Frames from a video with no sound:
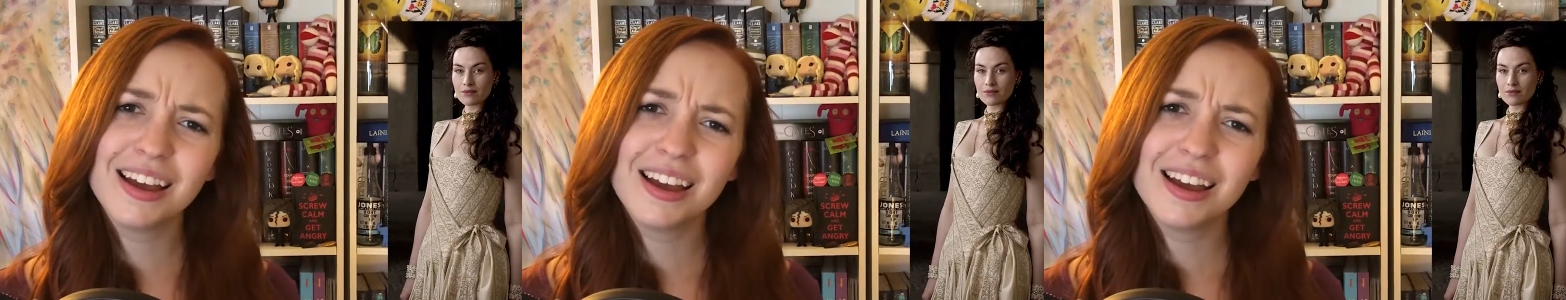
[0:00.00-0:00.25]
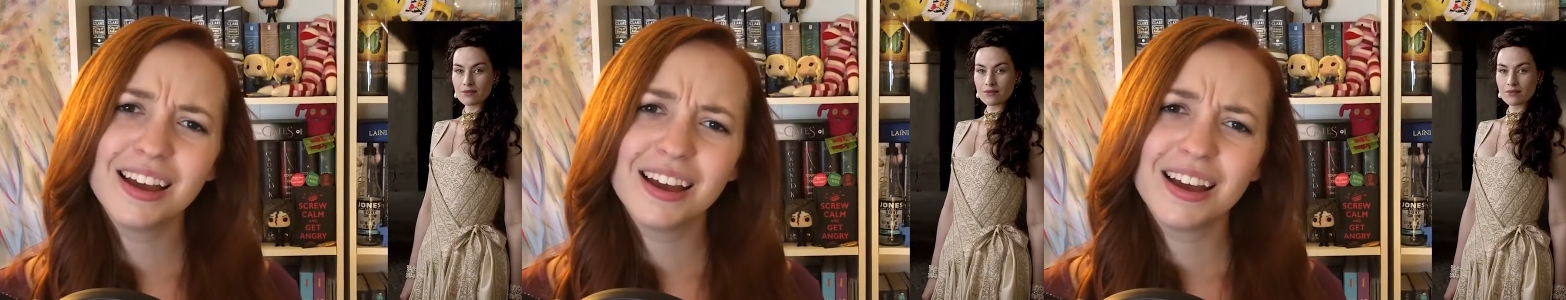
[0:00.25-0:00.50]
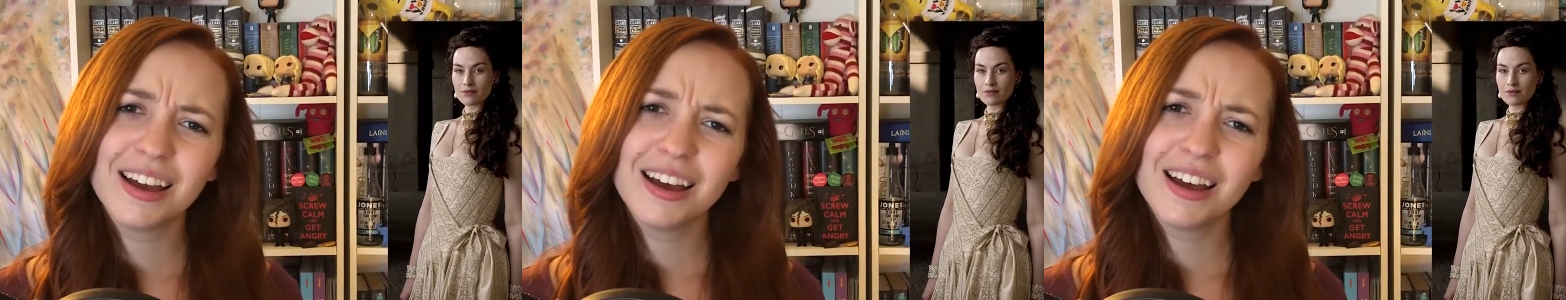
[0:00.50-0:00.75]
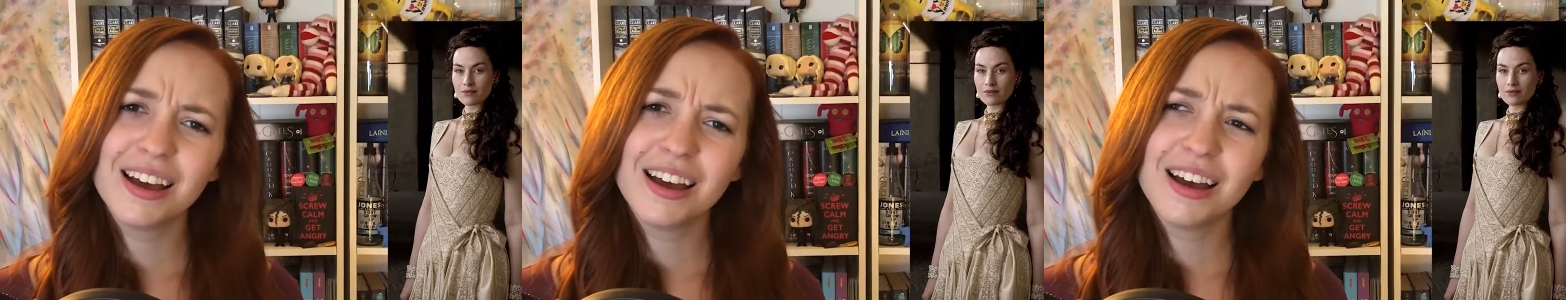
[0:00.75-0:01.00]

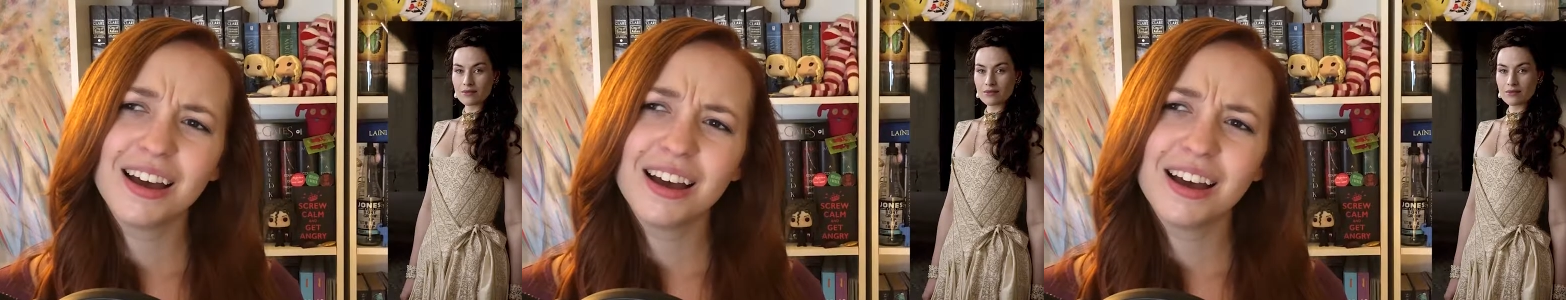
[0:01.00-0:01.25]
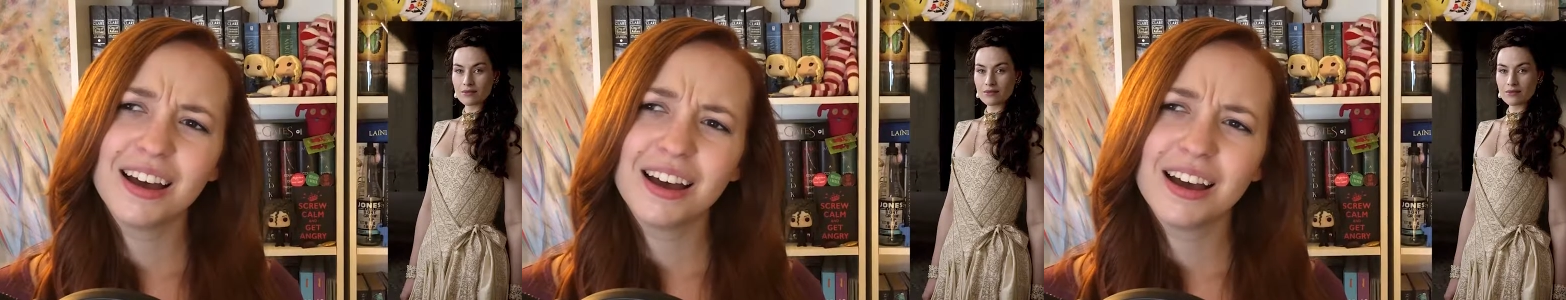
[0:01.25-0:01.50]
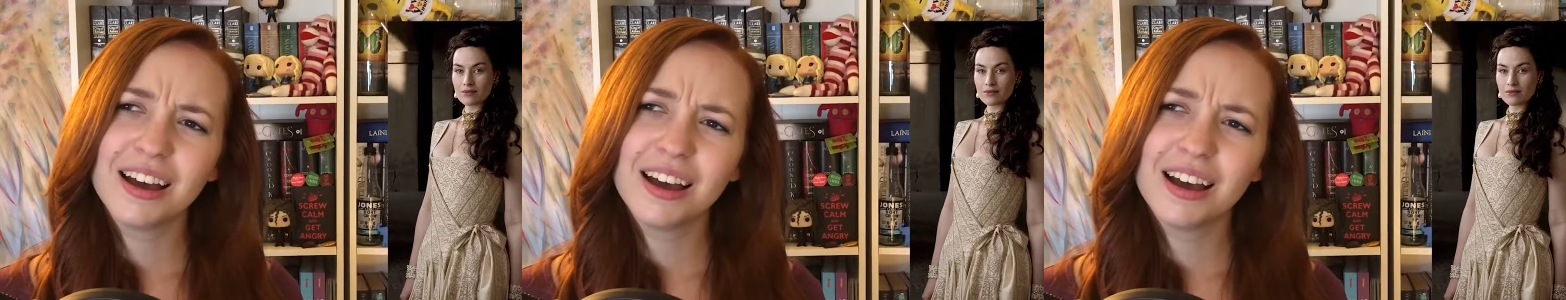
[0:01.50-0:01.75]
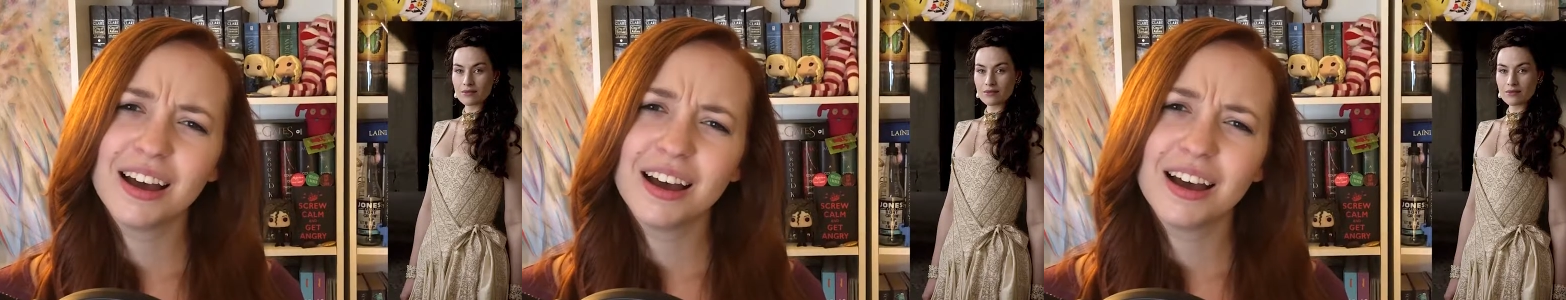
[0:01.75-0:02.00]
No one is speaking in this clip.